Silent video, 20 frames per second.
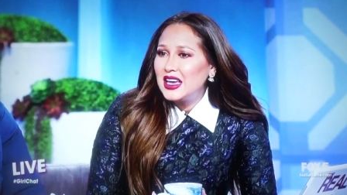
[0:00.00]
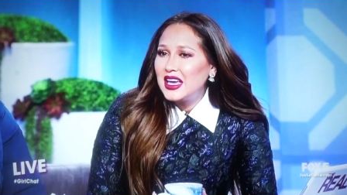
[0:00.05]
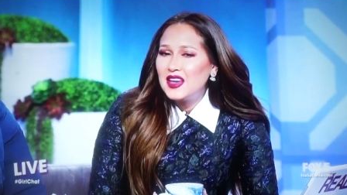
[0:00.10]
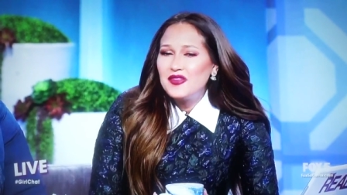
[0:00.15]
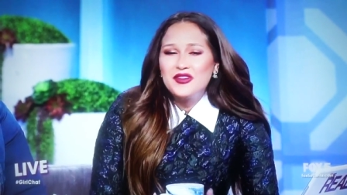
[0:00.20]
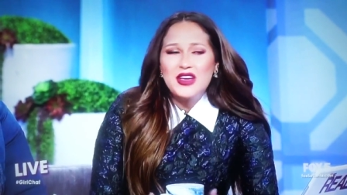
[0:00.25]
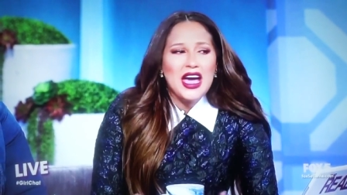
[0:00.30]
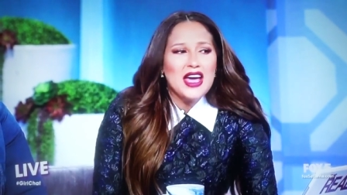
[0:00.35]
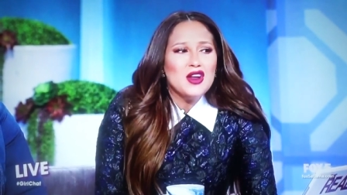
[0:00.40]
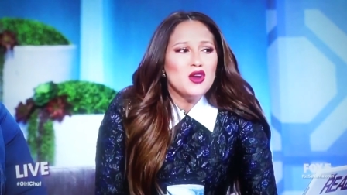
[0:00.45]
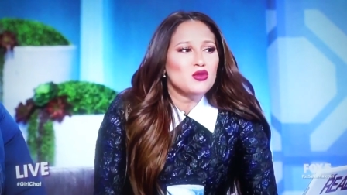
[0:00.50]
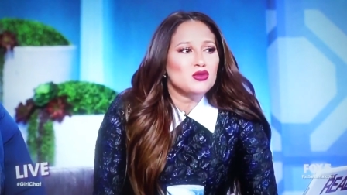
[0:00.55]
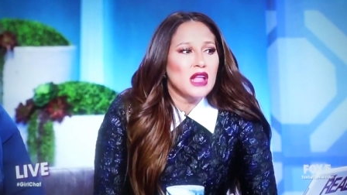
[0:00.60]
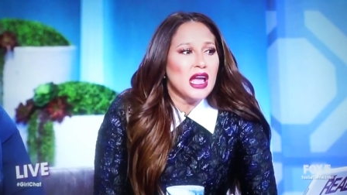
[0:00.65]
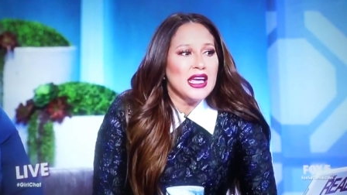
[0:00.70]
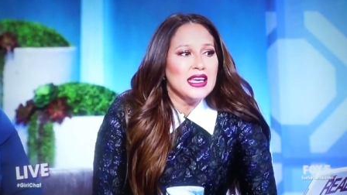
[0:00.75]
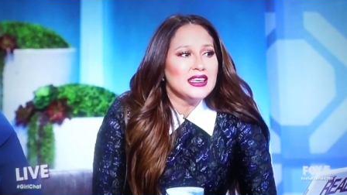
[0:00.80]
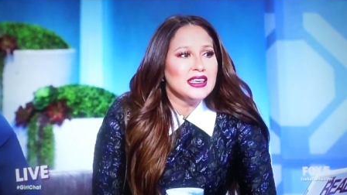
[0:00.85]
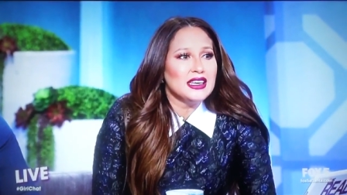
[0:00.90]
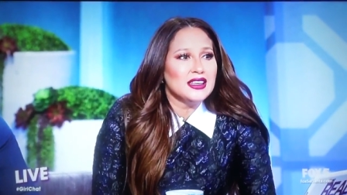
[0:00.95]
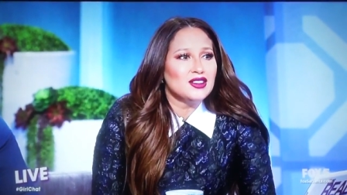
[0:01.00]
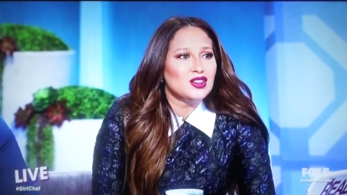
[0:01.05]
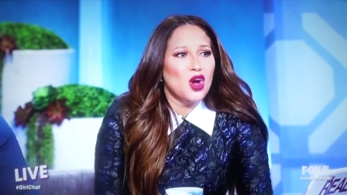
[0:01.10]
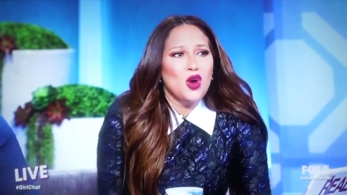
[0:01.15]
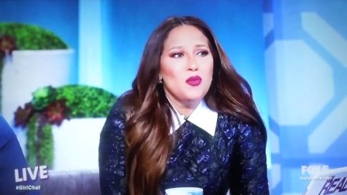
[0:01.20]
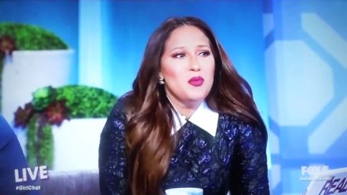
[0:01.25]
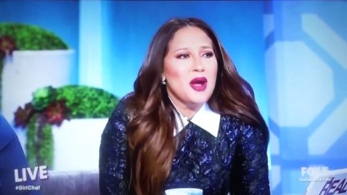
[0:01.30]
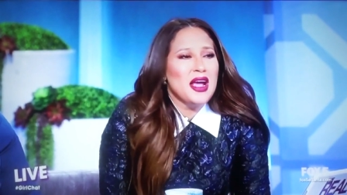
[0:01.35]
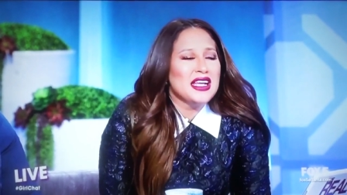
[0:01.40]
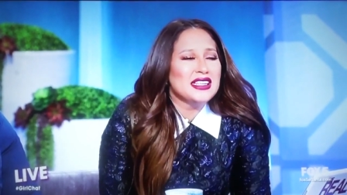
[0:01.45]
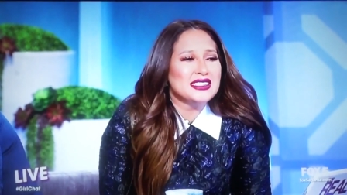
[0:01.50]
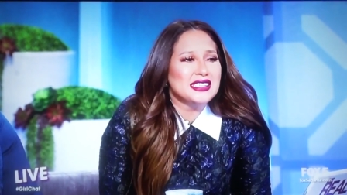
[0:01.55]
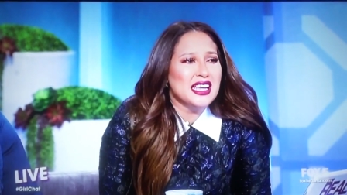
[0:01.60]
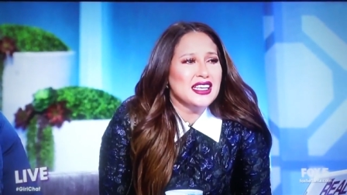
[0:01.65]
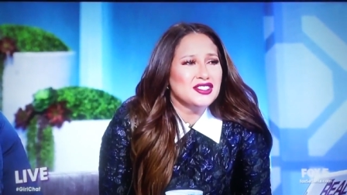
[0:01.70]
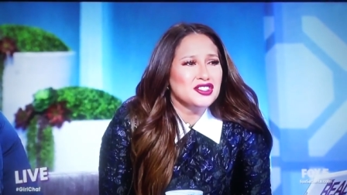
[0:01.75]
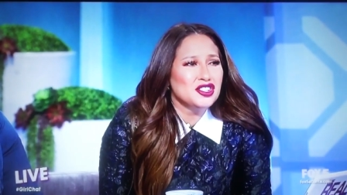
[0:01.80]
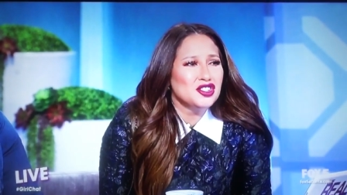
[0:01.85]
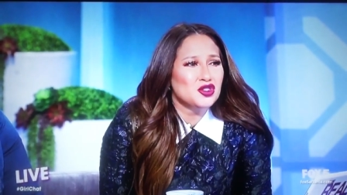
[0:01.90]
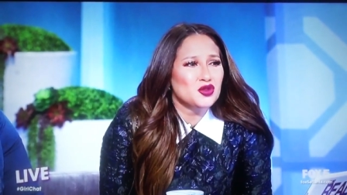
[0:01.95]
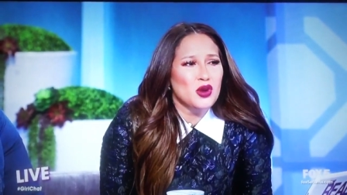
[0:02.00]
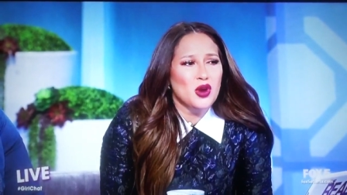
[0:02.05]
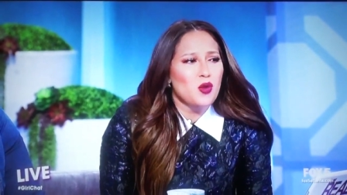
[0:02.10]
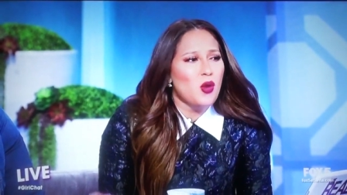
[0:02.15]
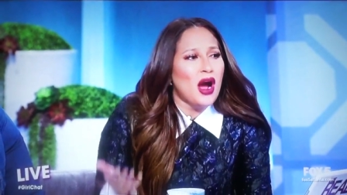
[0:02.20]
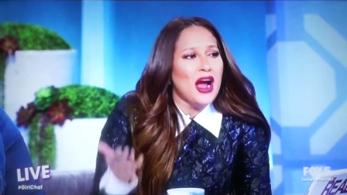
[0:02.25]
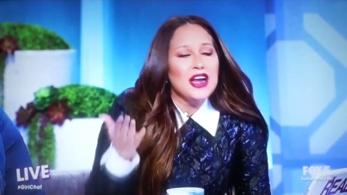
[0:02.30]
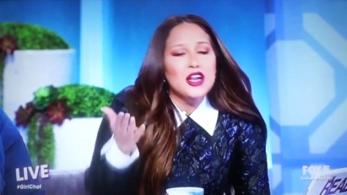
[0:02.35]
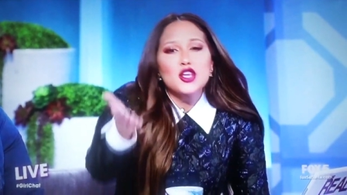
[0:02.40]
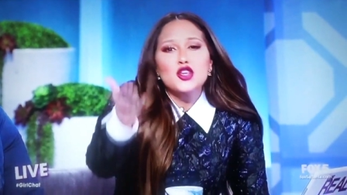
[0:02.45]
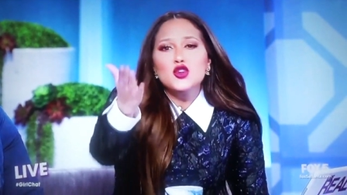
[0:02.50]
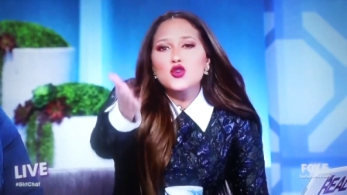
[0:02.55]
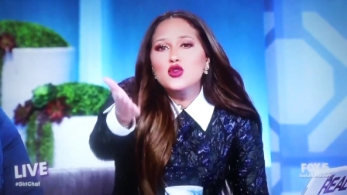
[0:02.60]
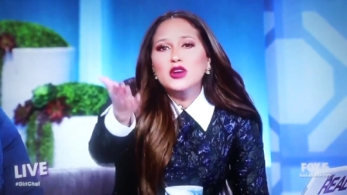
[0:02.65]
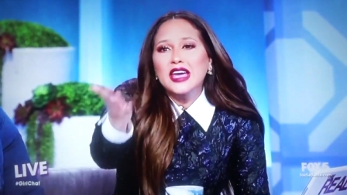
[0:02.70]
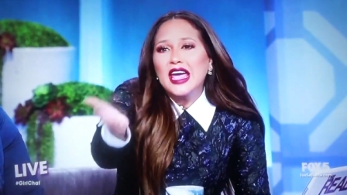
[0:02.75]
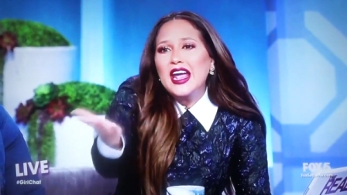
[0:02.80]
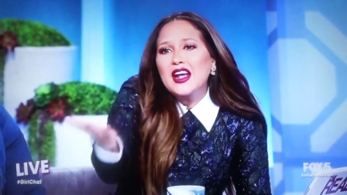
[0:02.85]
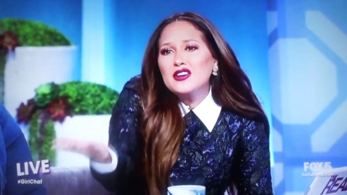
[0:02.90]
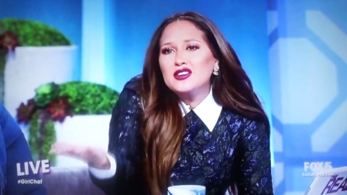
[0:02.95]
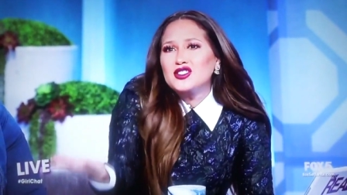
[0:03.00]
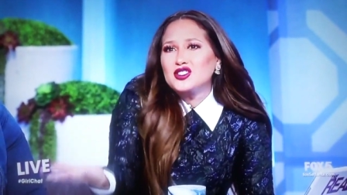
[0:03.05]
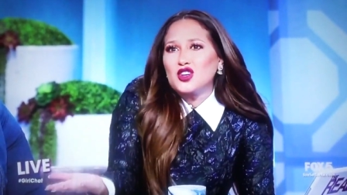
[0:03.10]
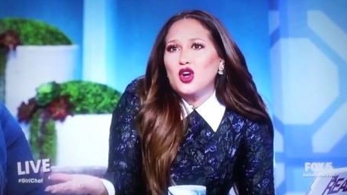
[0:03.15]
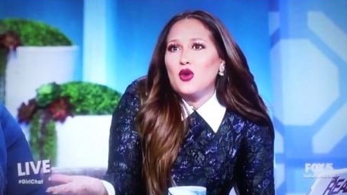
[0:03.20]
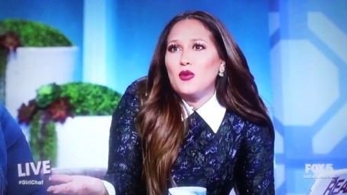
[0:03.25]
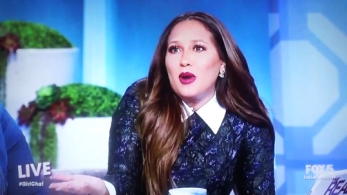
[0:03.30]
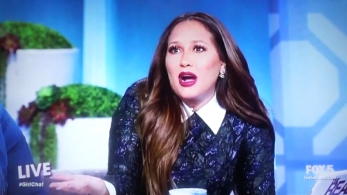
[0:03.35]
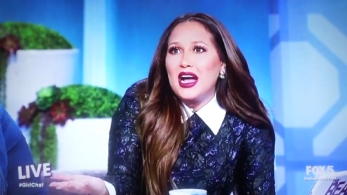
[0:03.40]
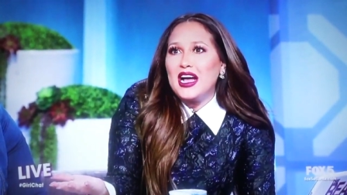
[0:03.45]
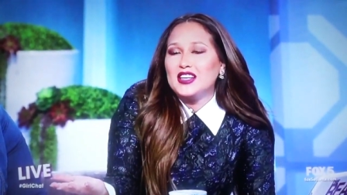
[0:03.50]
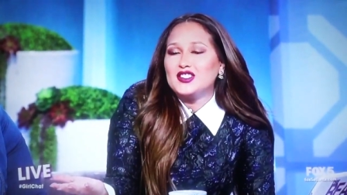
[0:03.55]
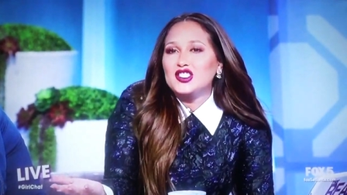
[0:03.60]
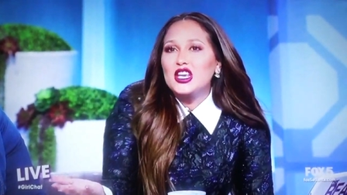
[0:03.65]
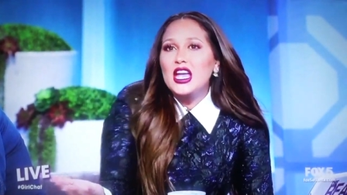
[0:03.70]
If y'all don't like it, don't pay attention to it. Why do you care so much?